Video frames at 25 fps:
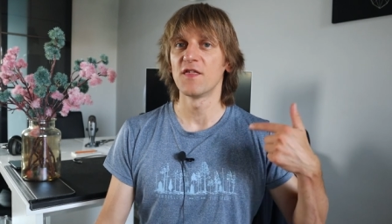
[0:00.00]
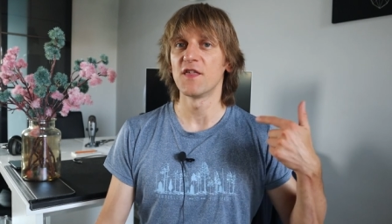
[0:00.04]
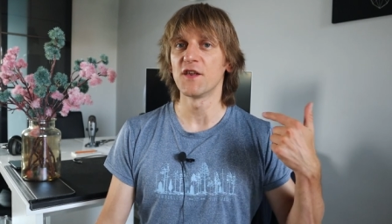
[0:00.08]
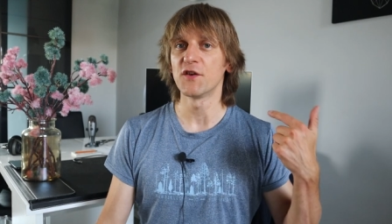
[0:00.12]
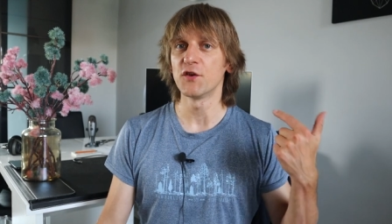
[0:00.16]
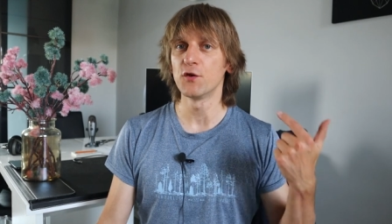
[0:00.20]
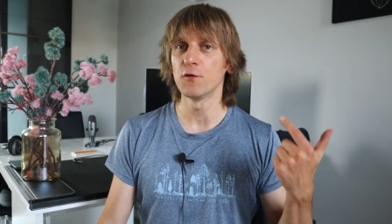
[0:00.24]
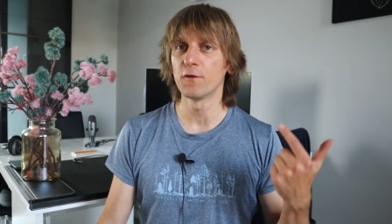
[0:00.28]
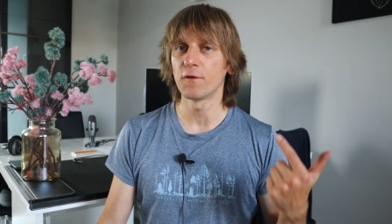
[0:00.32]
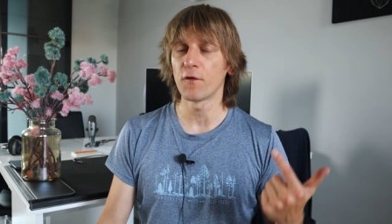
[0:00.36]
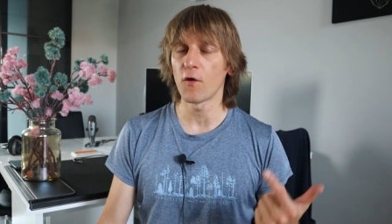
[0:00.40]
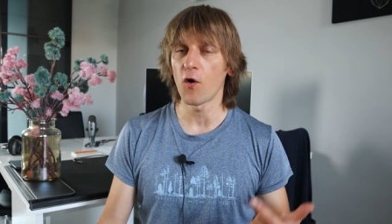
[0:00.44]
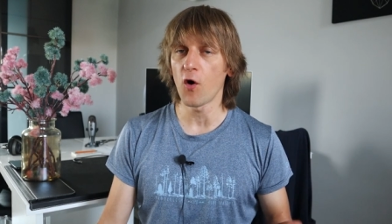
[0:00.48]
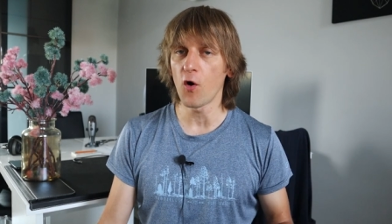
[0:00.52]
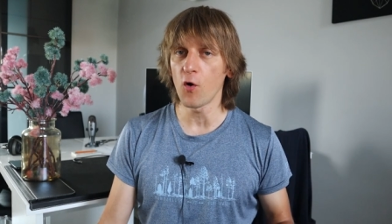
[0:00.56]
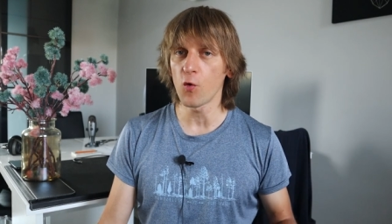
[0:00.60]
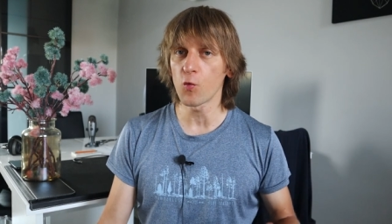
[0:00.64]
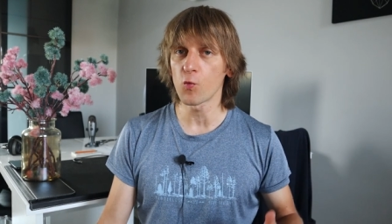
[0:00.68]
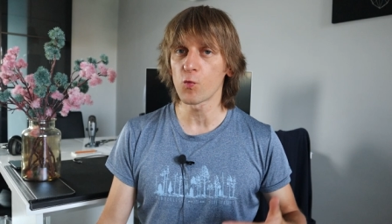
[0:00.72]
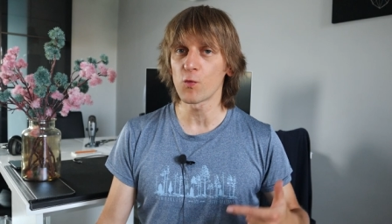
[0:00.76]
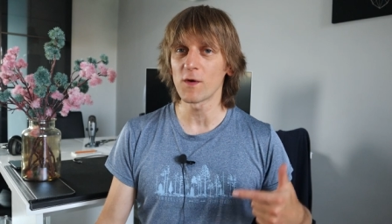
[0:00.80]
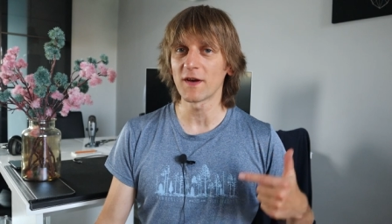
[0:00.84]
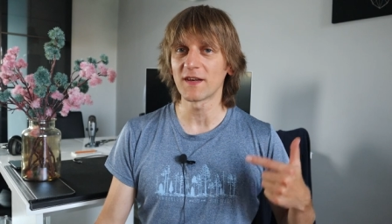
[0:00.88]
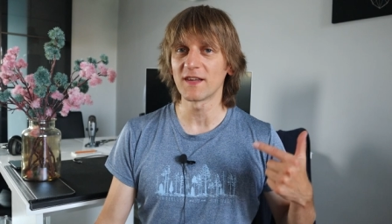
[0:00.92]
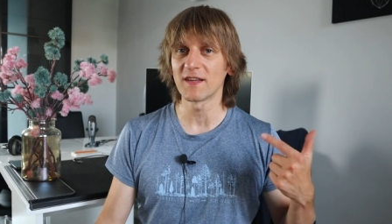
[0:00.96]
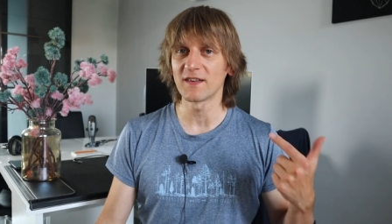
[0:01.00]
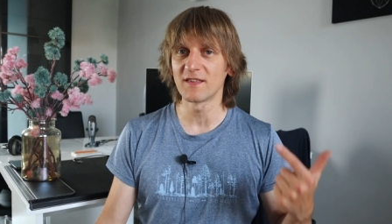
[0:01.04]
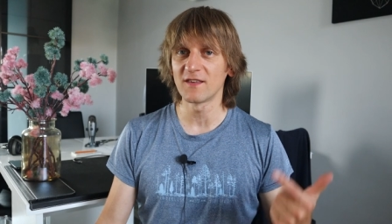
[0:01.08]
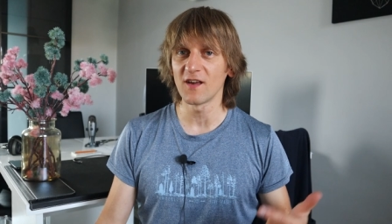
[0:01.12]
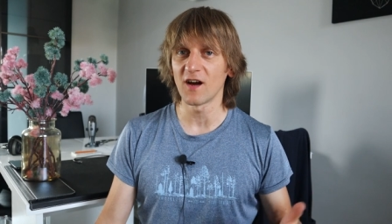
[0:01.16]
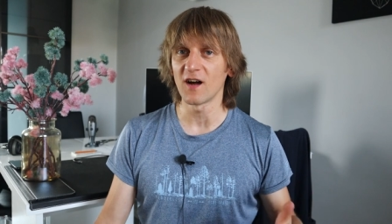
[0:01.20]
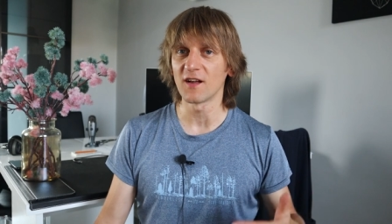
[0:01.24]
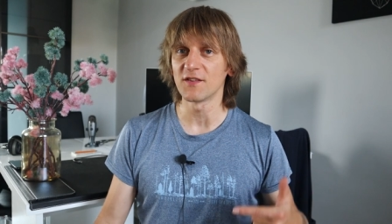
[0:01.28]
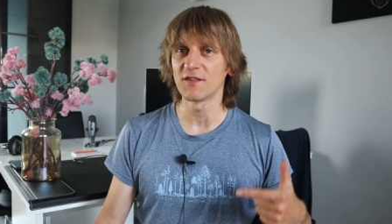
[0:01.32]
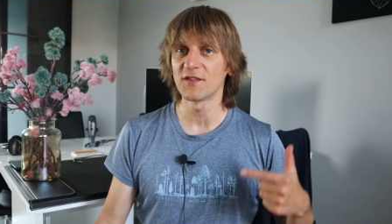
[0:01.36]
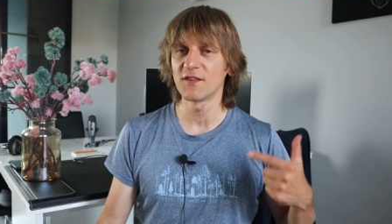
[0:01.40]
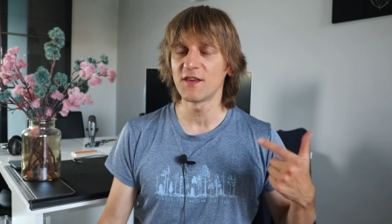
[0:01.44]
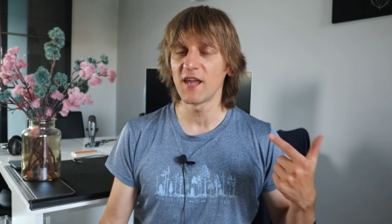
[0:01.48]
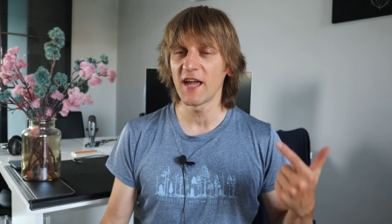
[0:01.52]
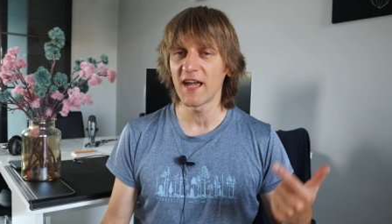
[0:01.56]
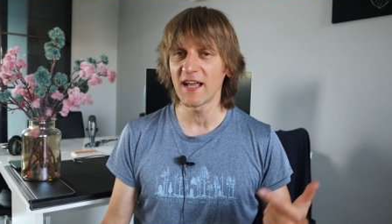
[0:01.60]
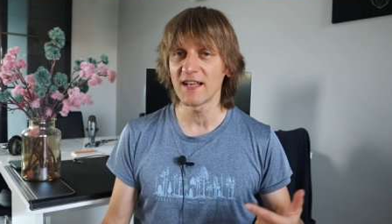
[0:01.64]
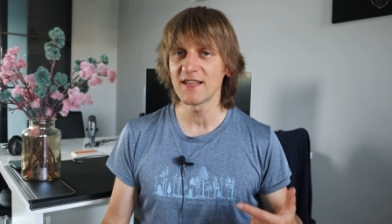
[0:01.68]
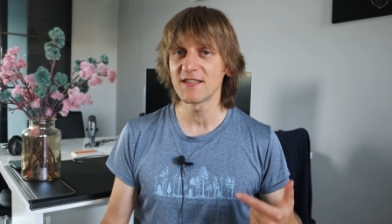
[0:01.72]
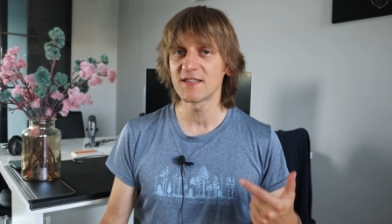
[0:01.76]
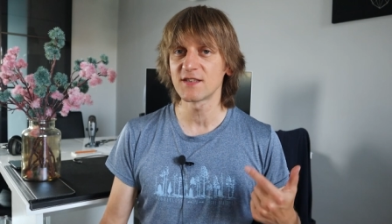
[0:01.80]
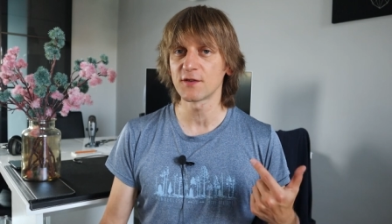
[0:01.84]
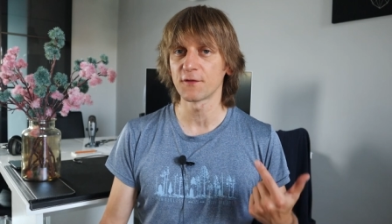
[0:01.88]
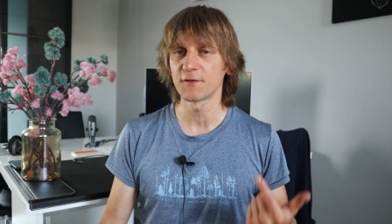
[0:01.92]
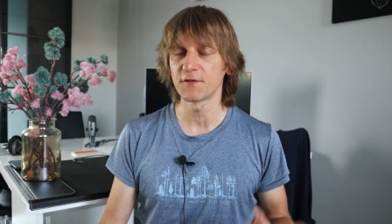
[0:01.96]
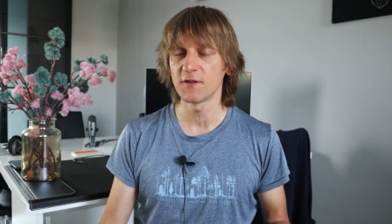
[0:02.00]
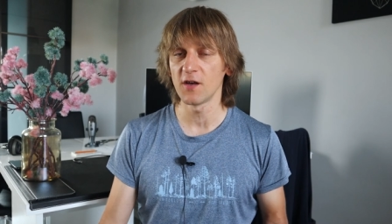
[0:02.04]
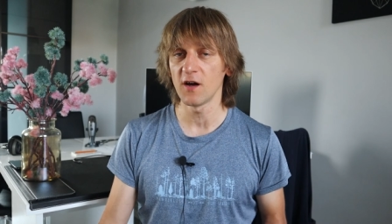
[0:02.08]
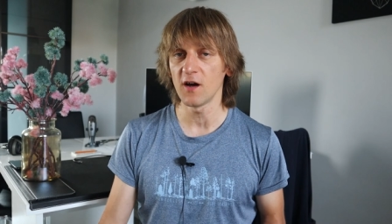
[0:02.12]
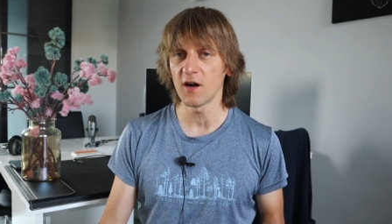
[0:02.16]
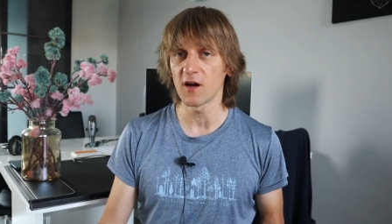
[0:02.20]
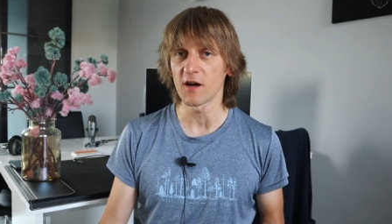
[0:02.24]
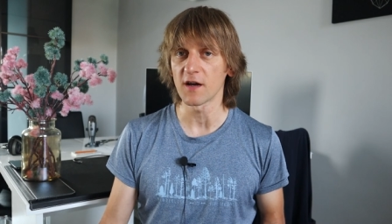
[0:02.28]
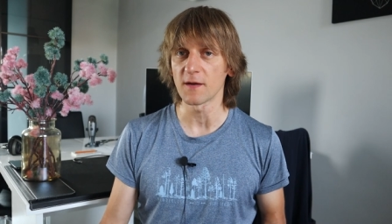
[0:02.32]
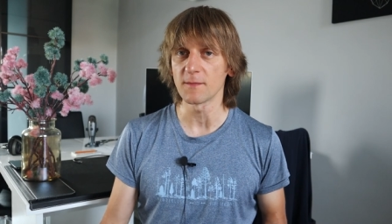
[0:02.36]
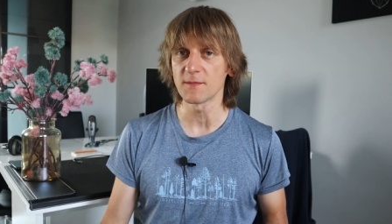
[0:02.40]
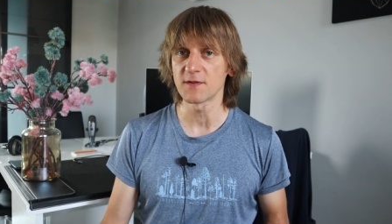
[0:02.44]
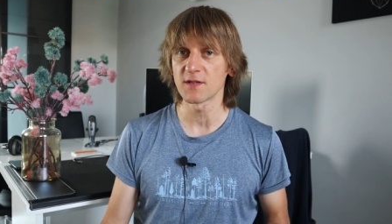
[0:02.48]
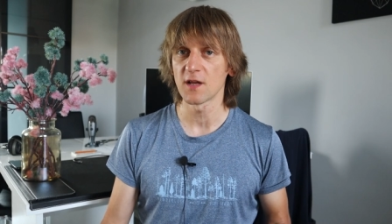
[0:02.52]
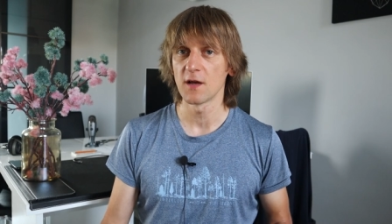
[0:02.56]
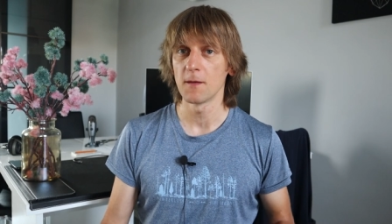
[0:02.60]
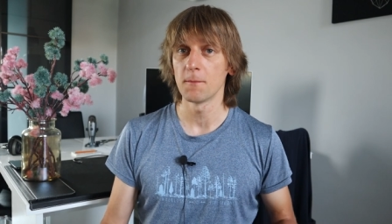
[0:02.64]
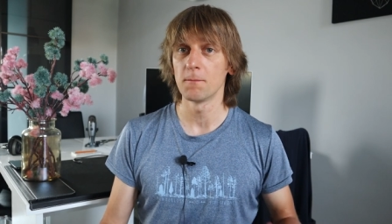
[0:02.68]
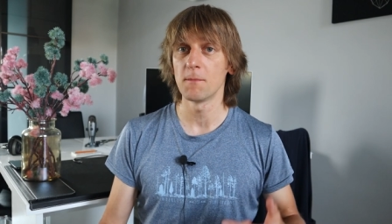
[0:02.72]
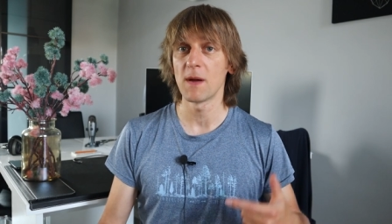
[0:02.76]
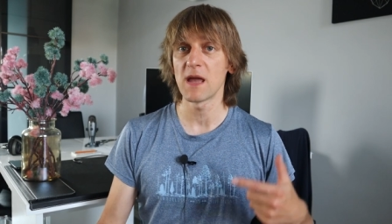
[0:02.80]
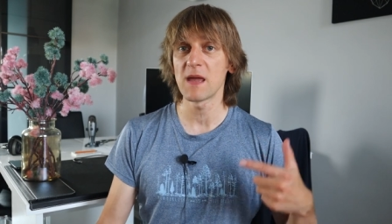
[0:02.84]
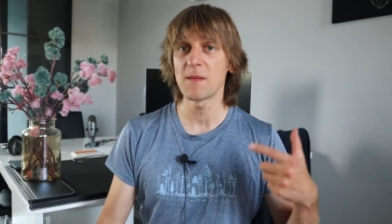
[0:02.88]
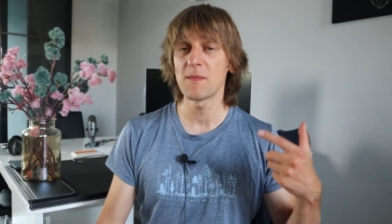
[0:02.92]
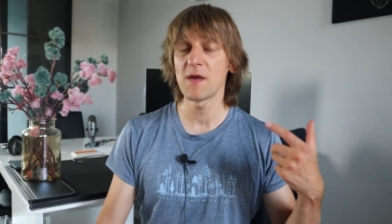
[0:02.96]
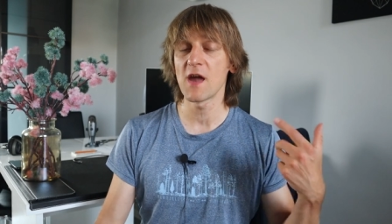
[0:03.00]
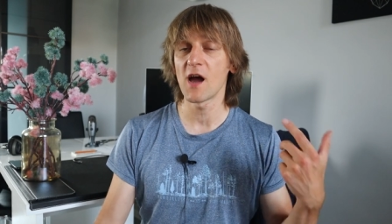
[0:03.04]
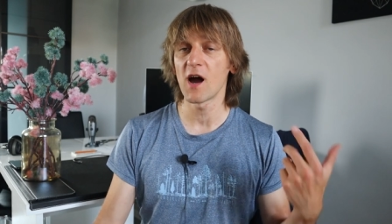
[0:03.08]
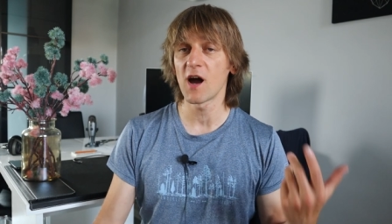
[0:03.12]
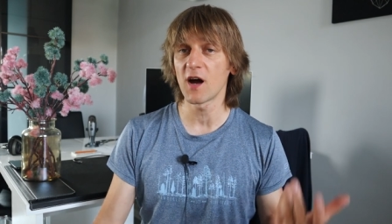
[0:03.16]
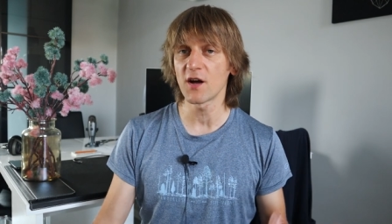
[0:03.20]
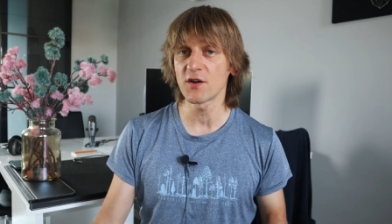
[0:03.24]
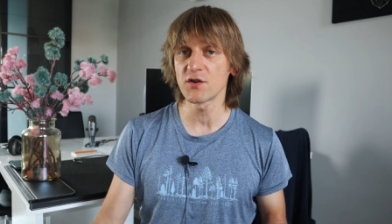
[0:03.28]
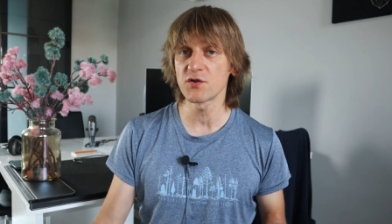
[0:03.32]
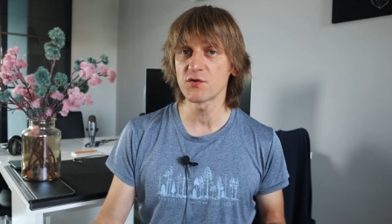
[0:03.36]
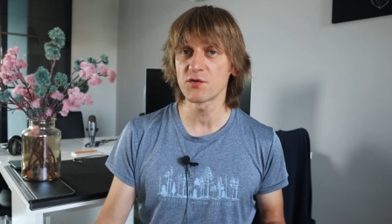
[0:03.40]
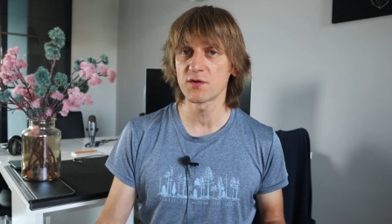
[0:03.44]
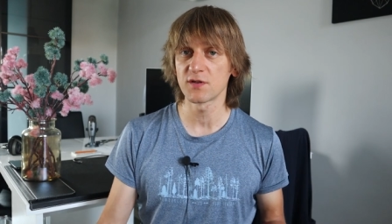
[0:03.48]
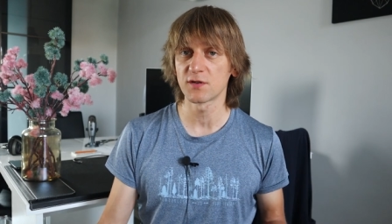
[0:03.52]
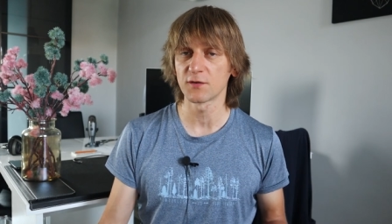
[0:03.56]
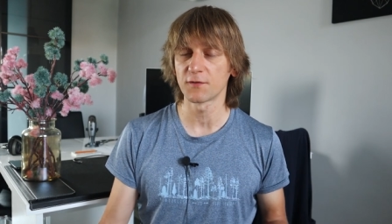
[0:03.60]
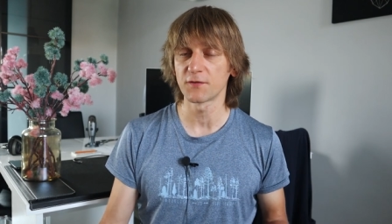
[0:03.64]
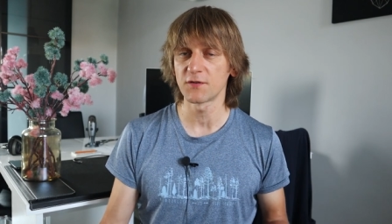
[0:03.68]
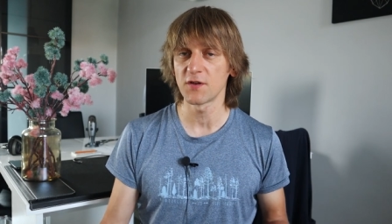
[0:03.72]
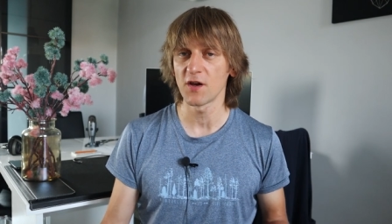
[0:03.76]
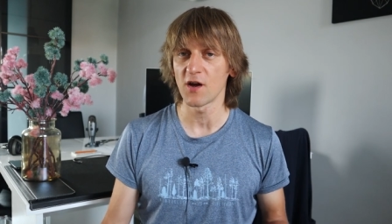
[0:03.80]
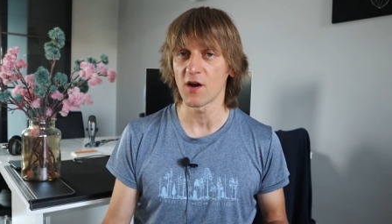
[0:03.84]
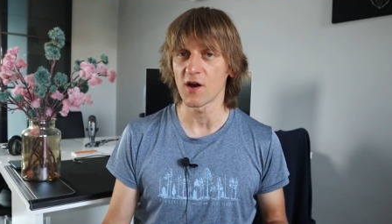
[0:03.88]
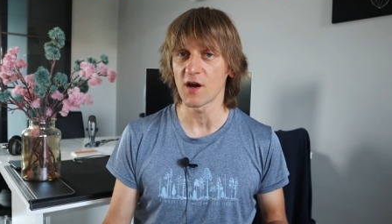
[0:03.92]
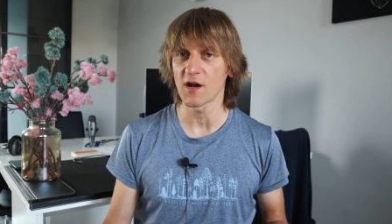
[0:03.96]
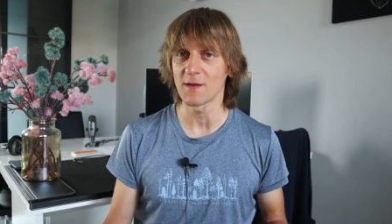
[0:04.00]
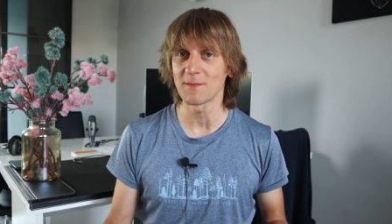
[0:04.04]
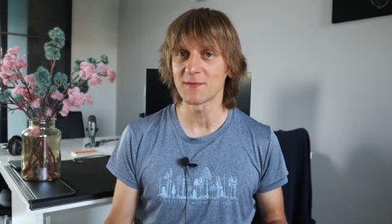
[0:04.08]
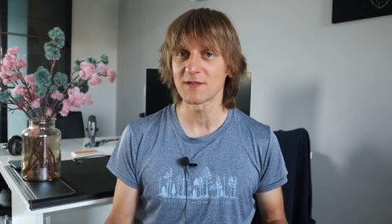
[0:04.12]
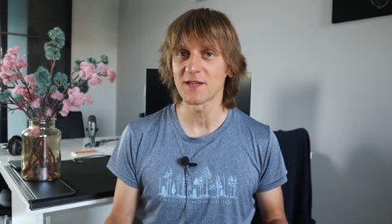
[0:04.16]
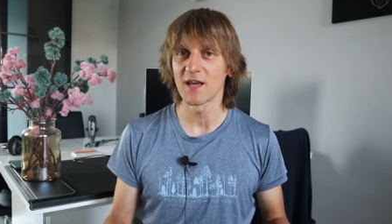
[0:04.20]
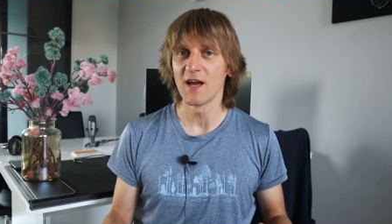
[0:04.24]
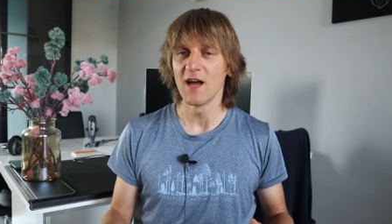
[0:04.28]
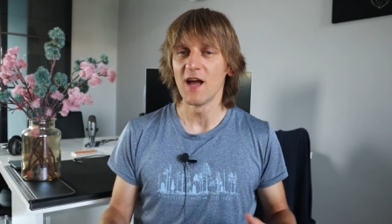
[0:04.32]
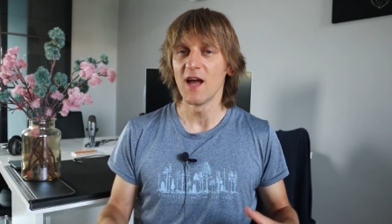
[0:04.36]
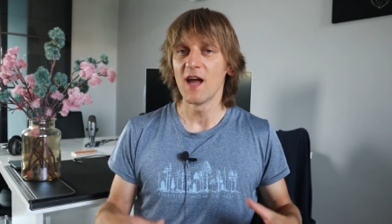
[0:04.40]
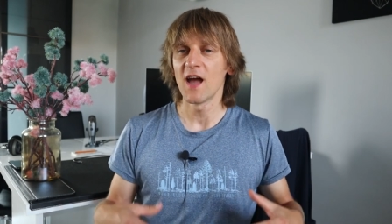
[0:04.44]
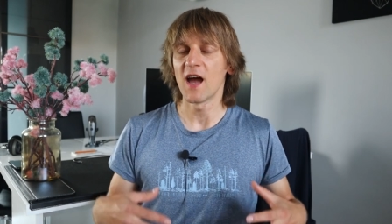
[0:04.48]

that you've already done tens of times, maybe hundreds of times,